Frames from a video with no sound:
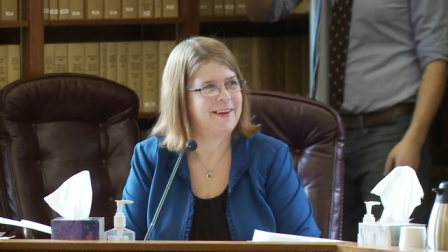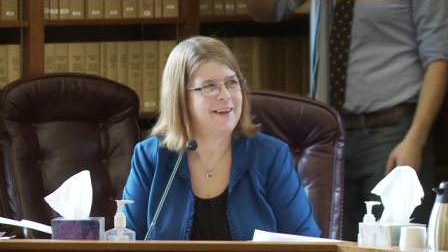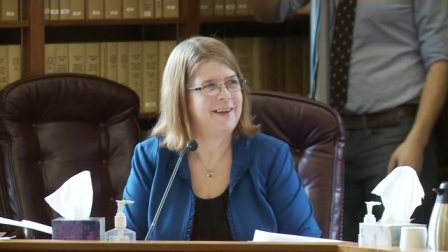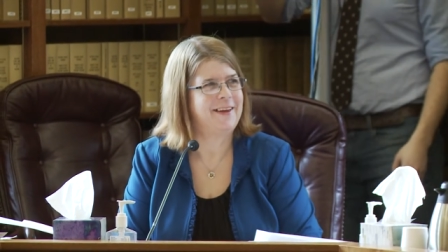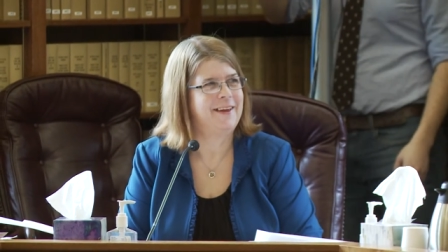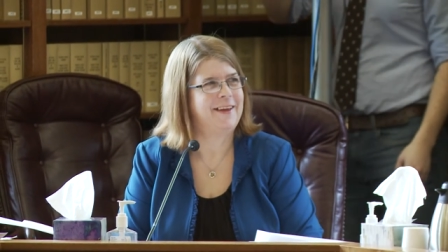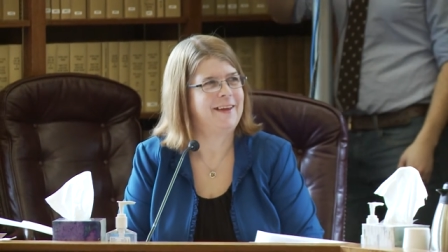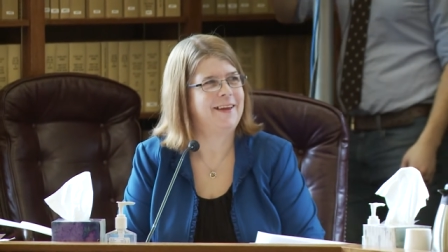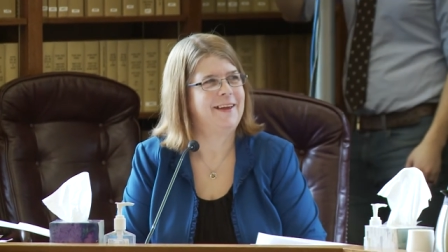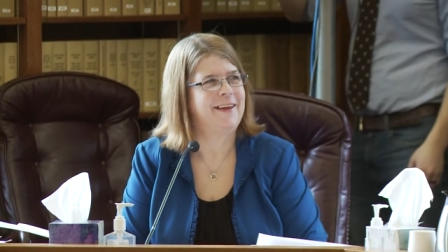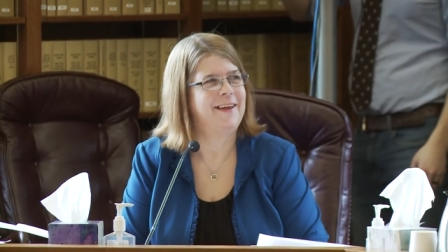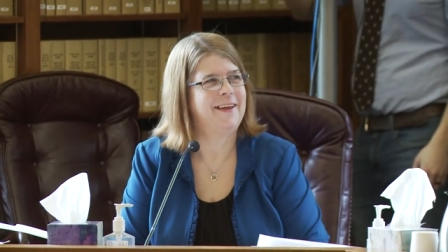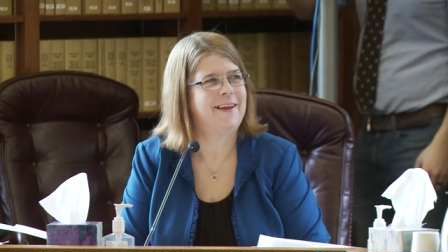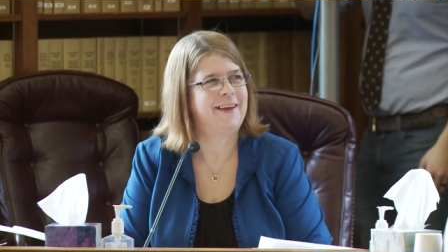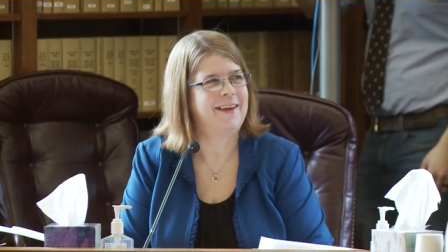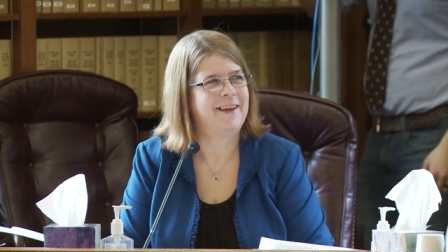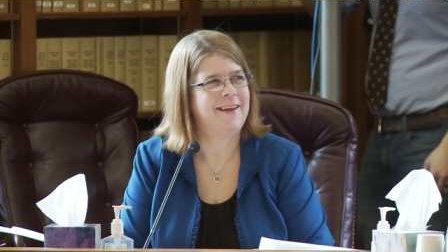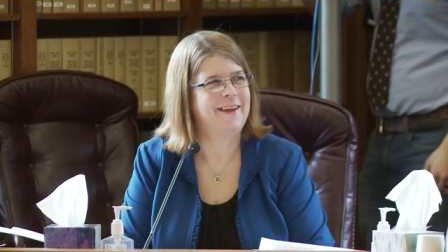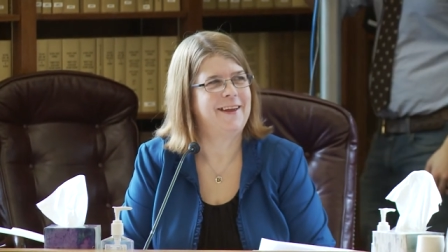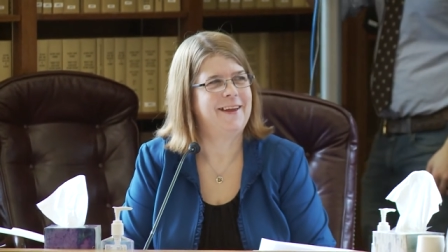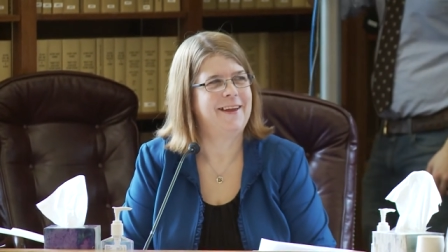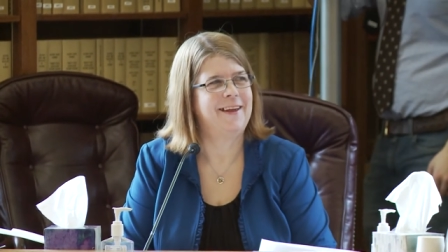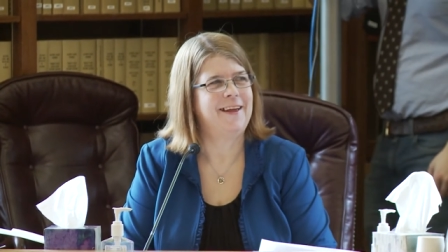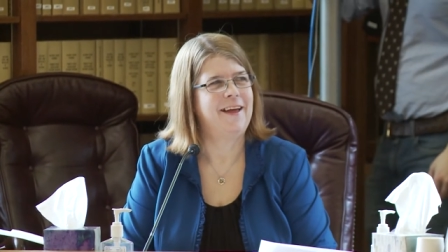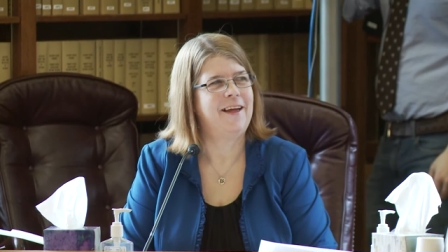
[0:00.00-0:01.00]
sorry.
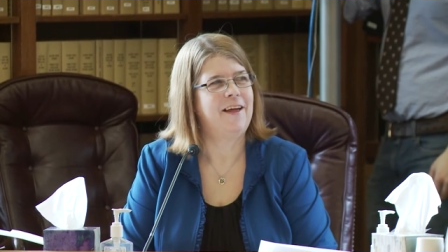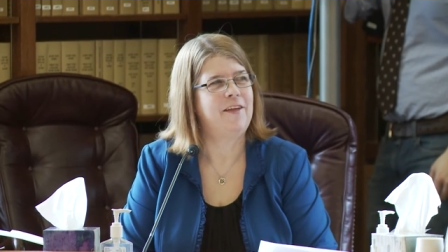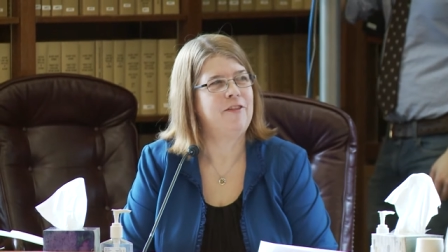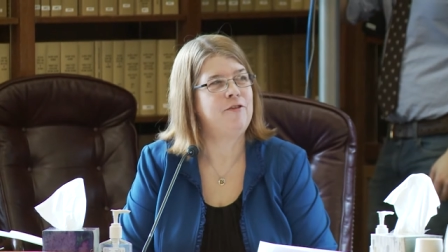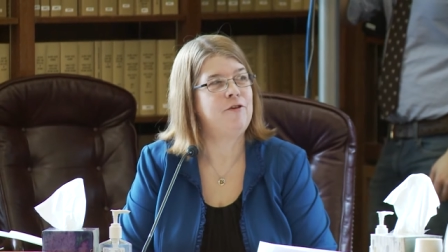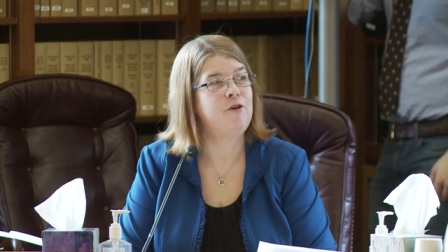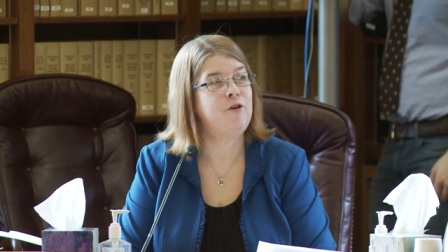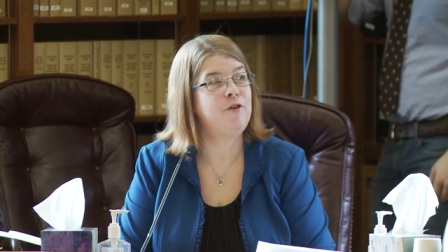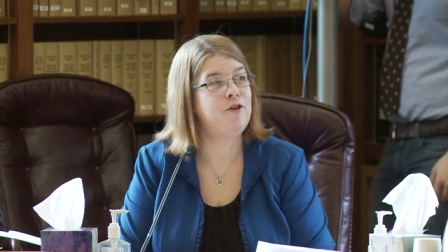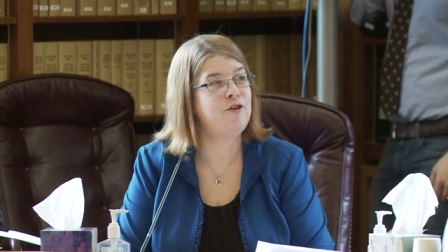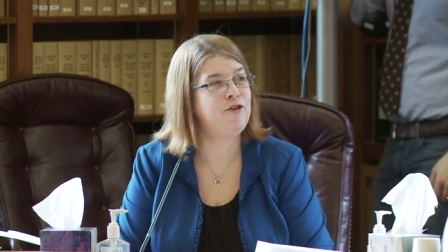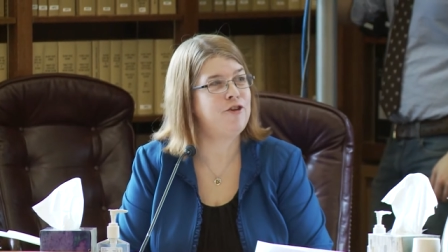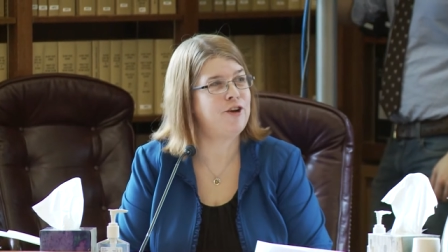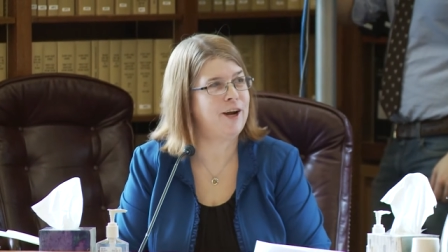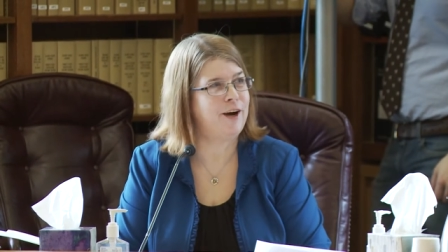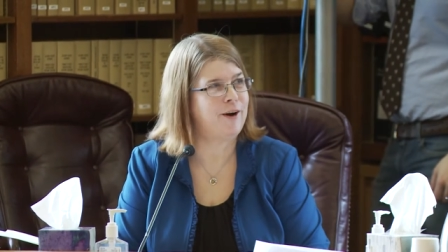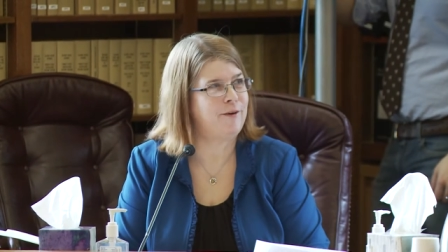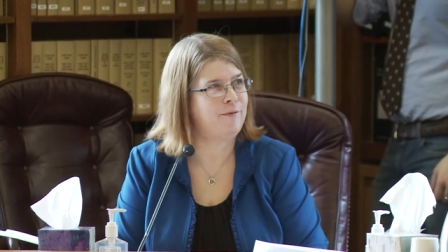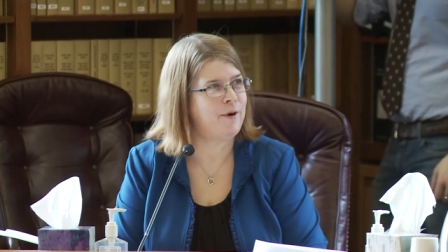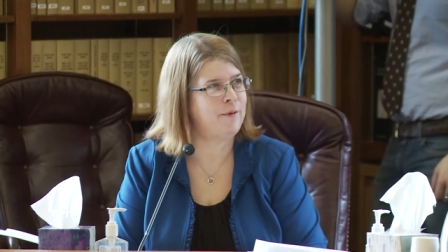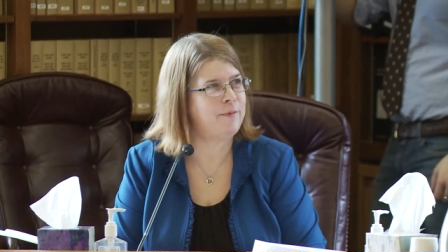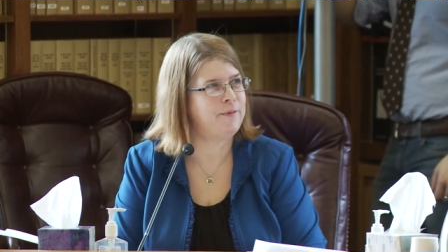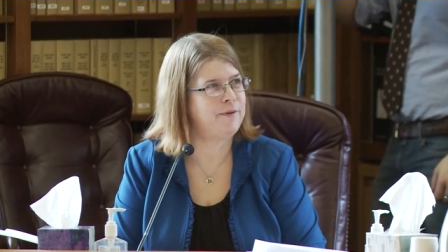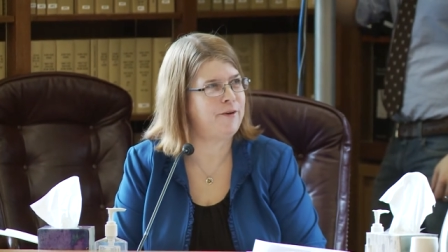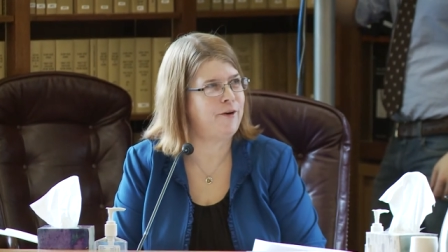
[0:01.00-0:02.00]
through the chair,
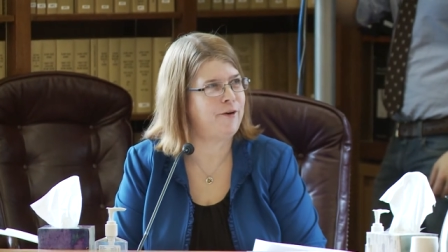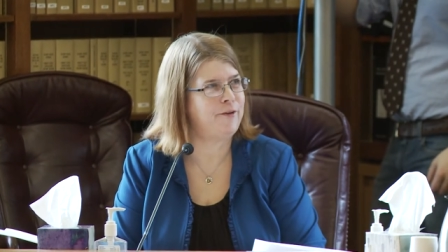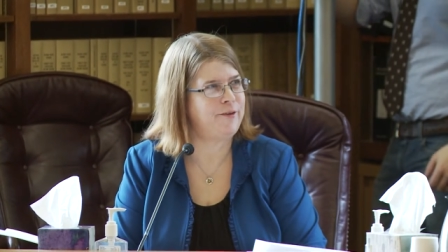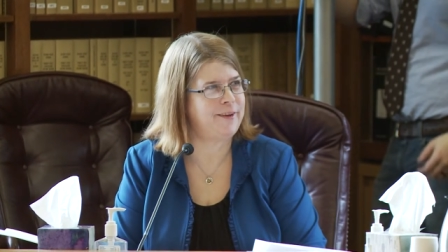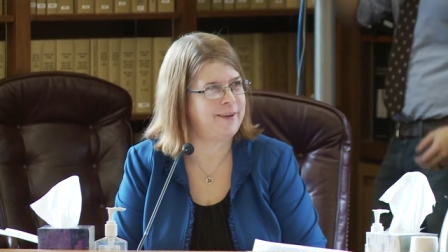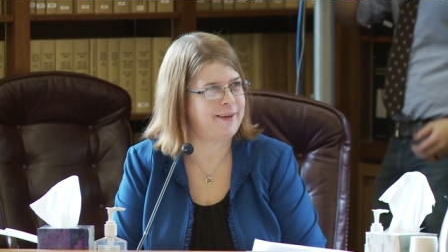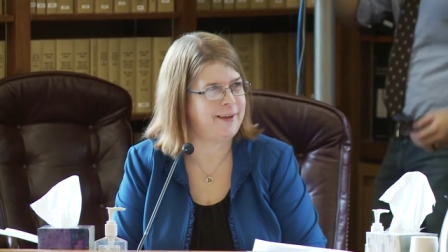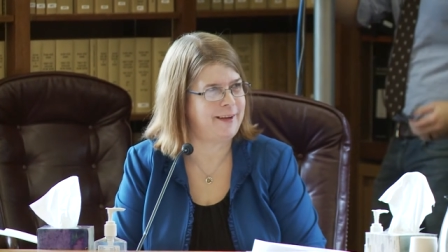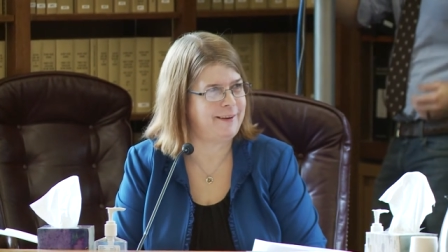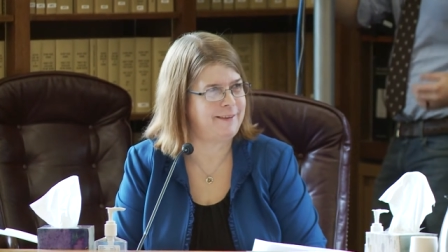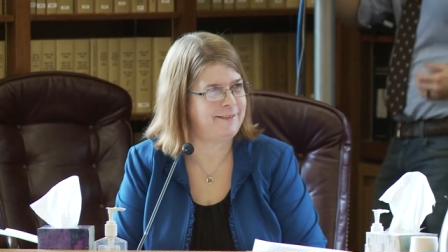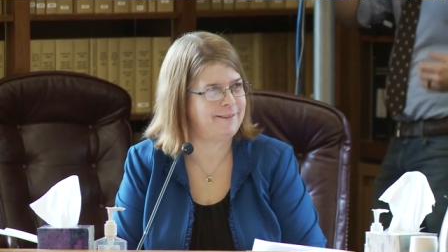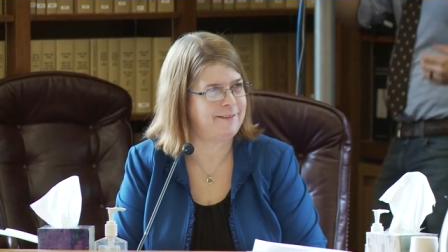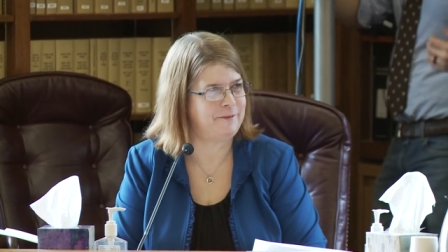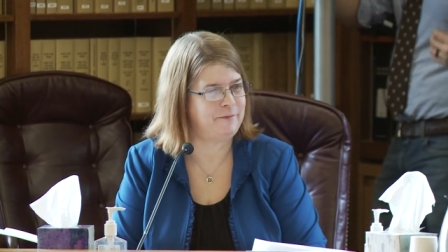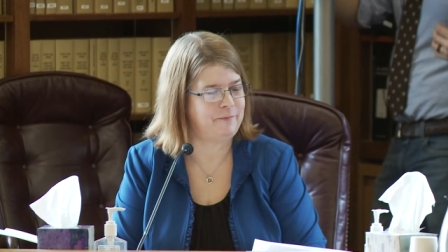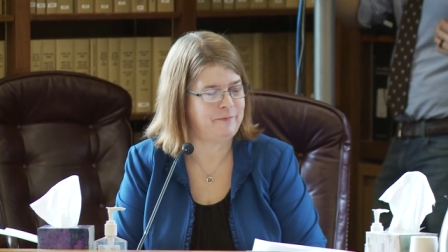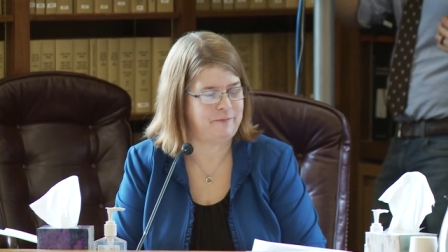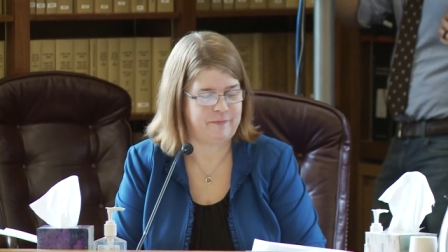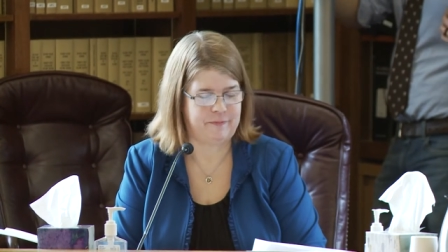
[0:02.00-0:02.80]
Representative Ortiz.